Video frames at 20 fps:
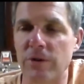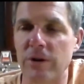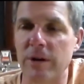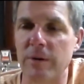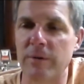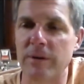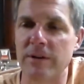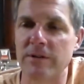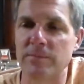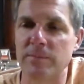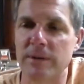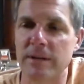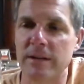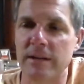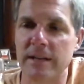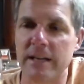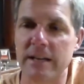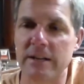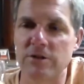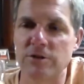anyways, but
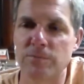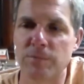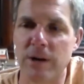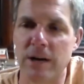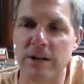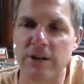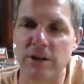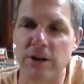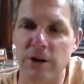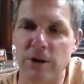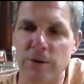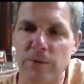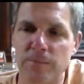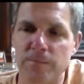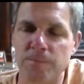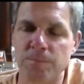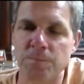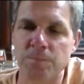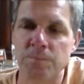English brown you don't.